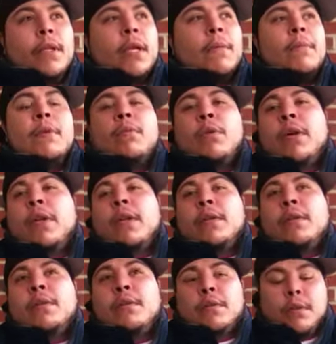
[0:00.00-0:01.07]
I mean, what can
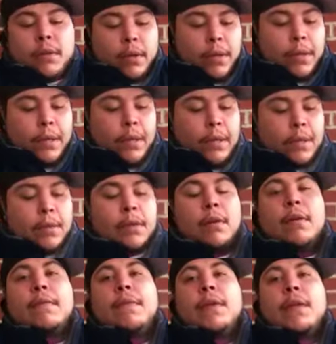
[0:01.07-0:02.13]
you do? You
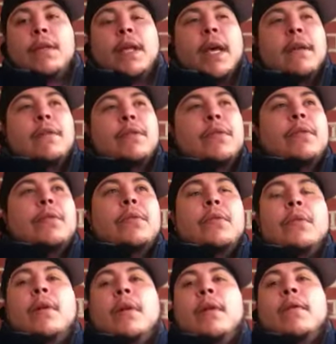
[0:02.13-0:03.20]
know, if you didn't have the
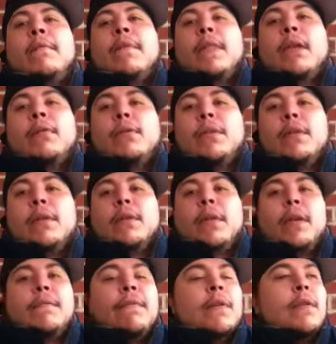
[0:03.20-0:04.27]
shoe, it was a
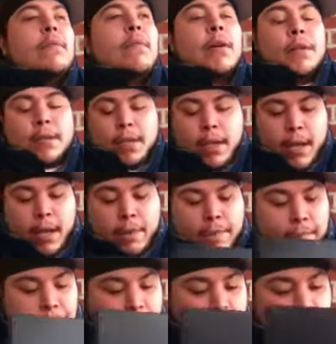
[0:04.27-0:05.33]
definite must cop.
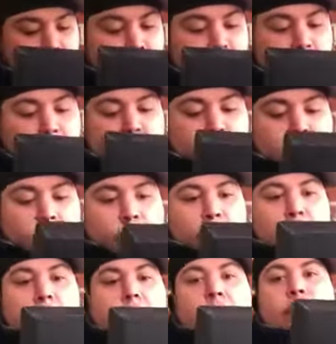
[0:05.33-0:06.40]

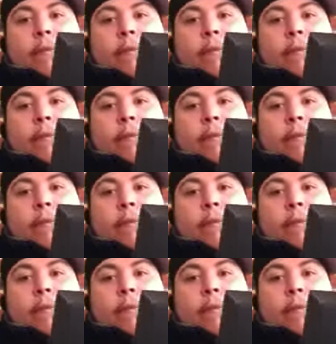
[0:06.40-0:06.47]
But